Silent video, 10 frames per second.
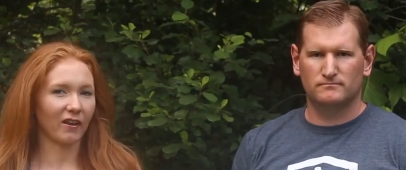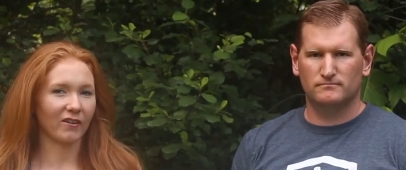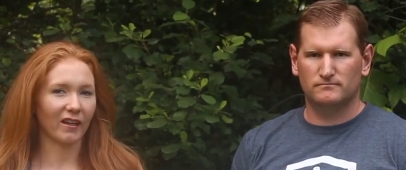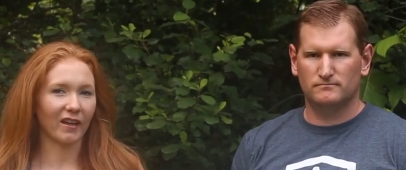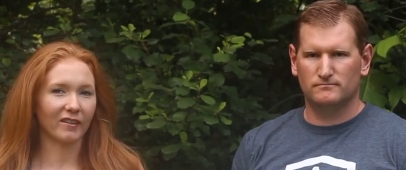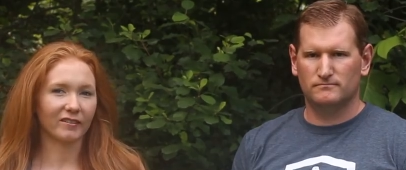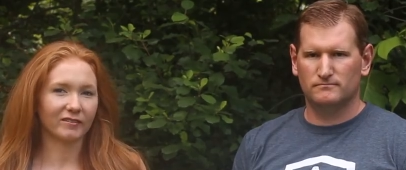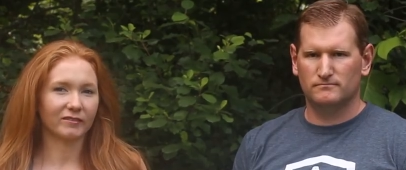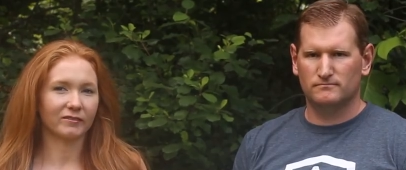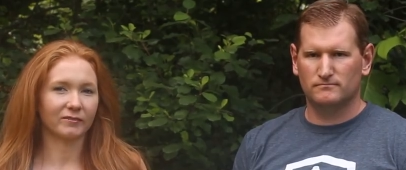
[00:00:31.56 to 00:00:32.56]
Speaker 1: area.
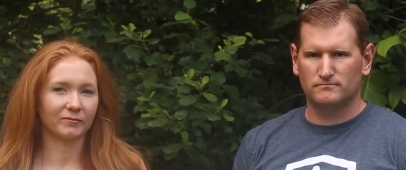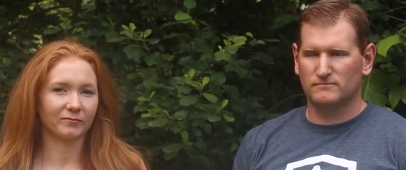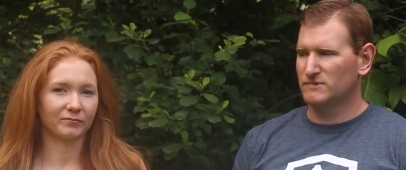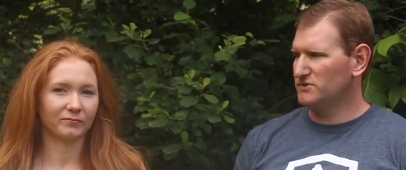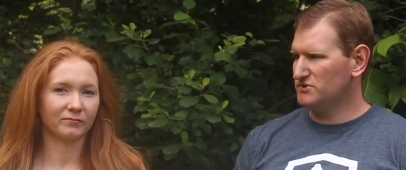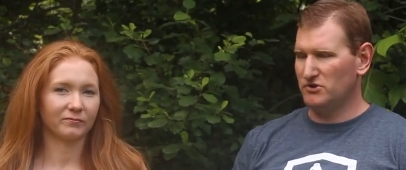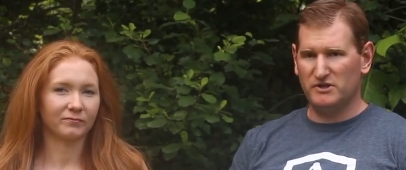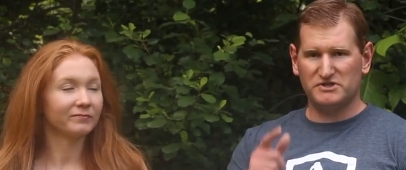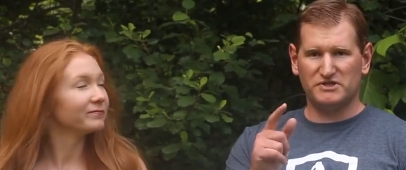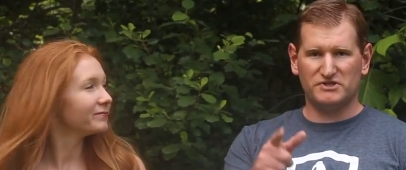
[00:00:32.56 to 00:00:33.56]
Speaker 2: So
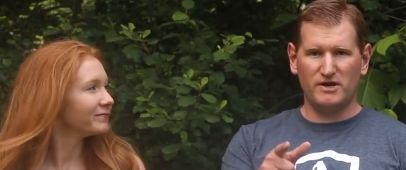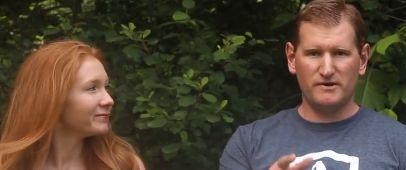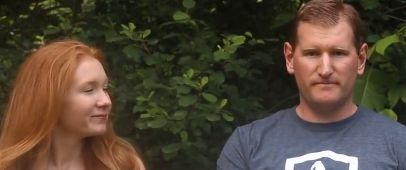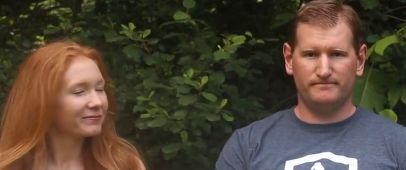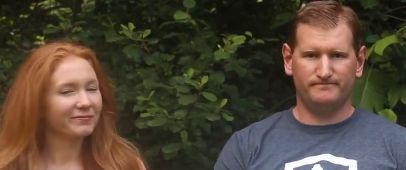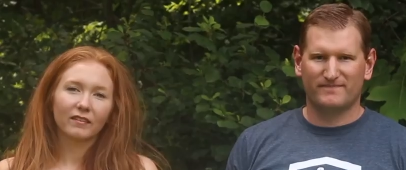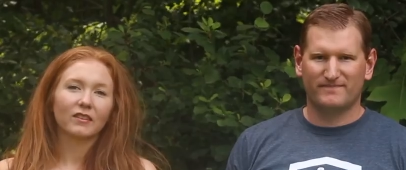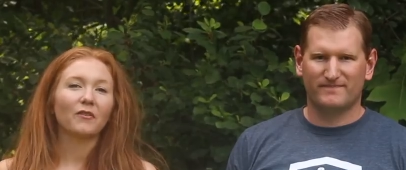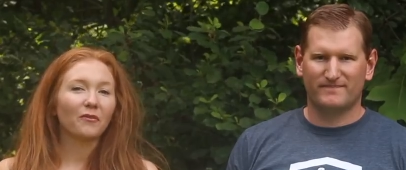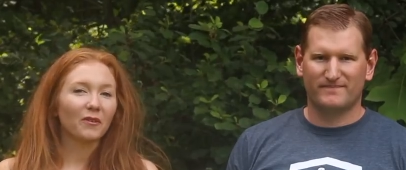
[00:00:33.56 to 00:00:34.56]
let's get started.
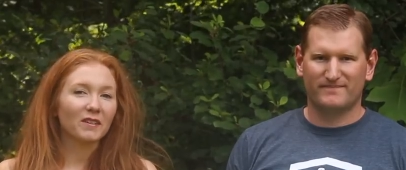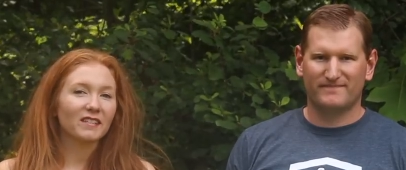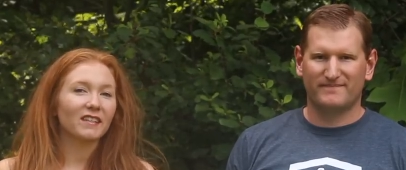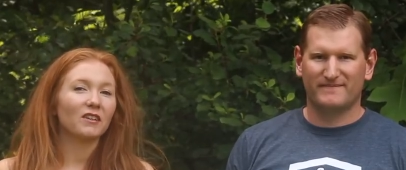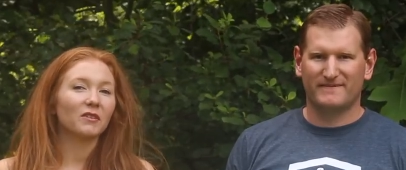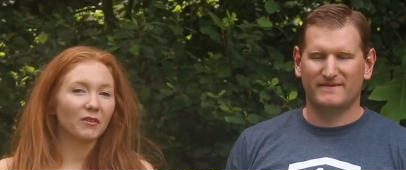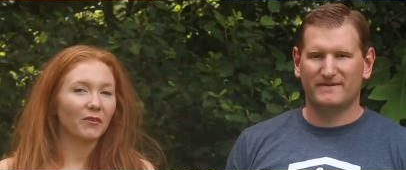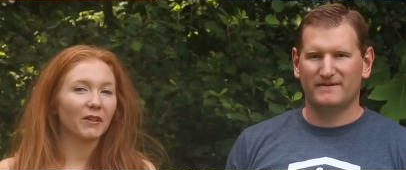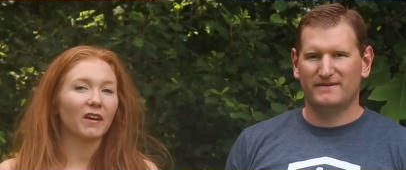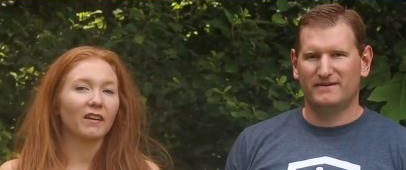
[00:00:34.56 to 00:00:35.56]
Speaker 1: The first thing you want to
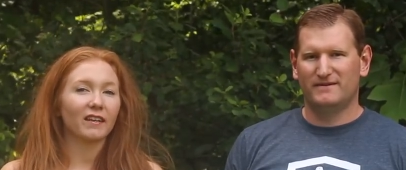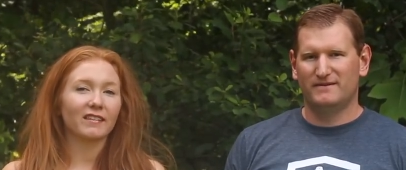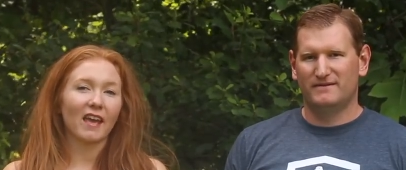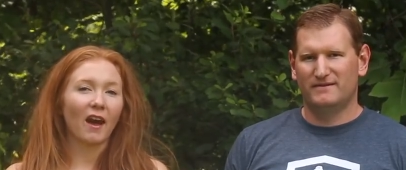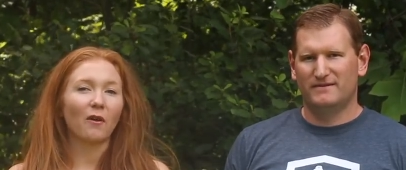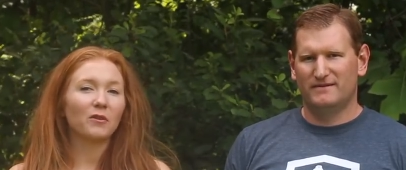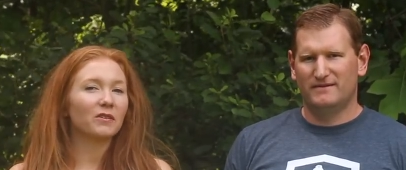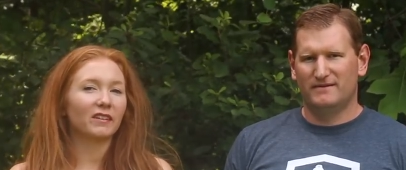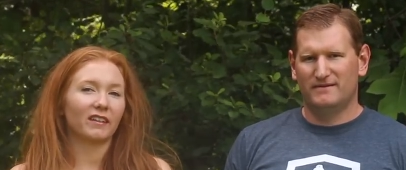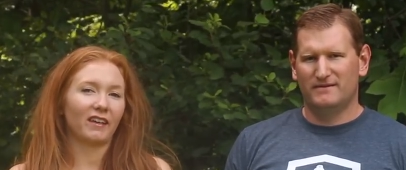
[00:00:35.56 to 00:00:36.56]
figure out is how
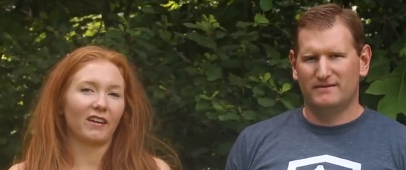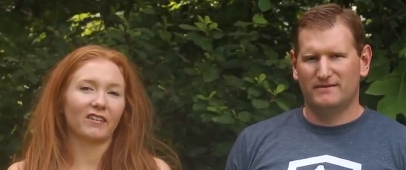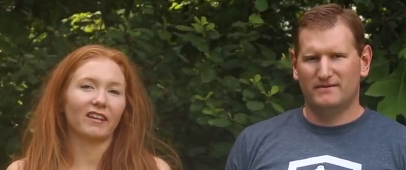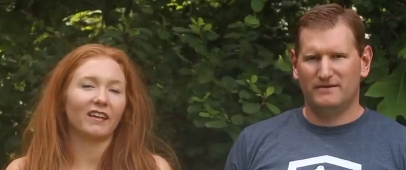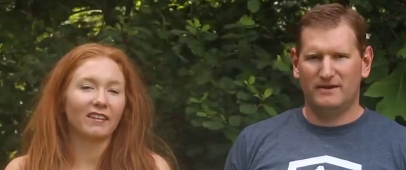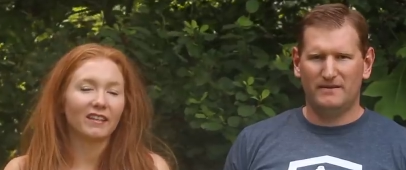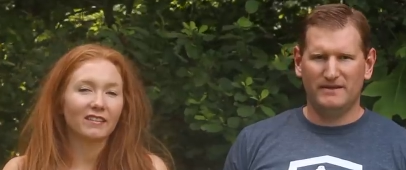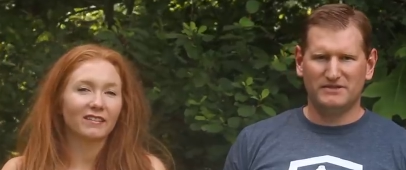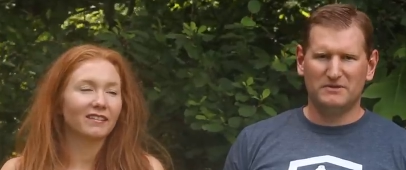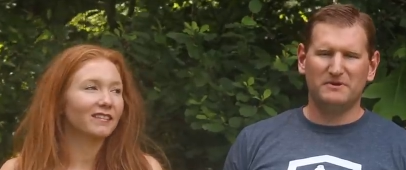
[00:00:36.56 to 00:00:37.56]
you're going to carry. And that's,
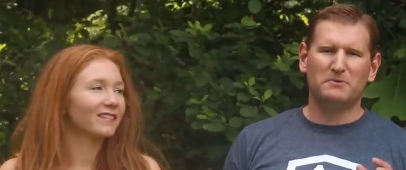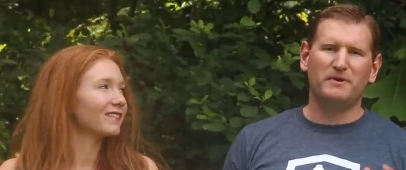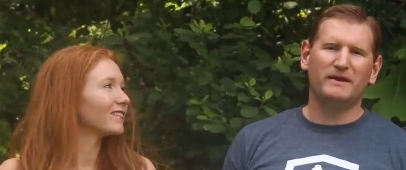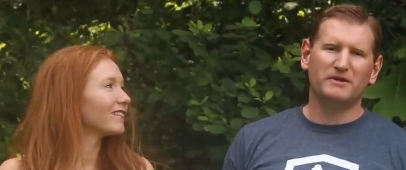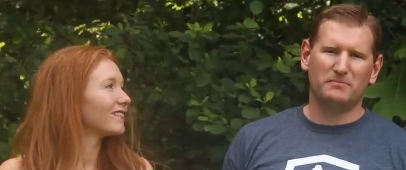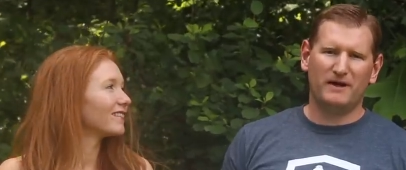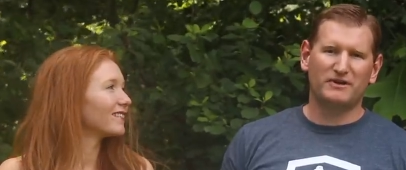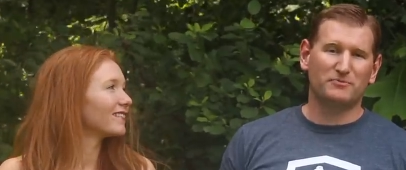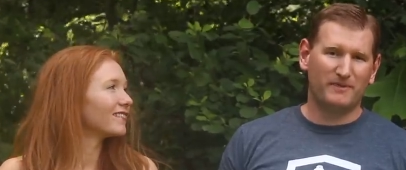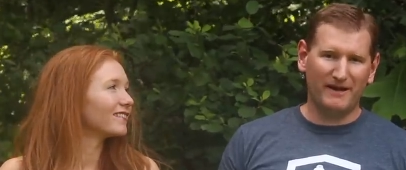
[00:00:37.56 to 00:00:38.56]
that's
Speaker 2: going to be dependent
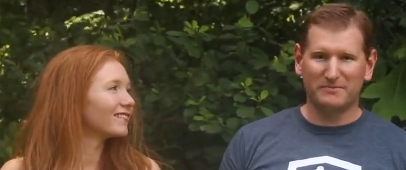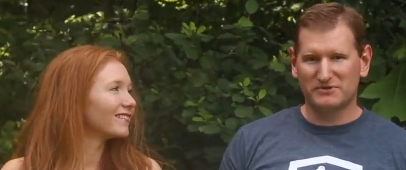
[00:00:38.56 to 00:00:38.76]
upon your body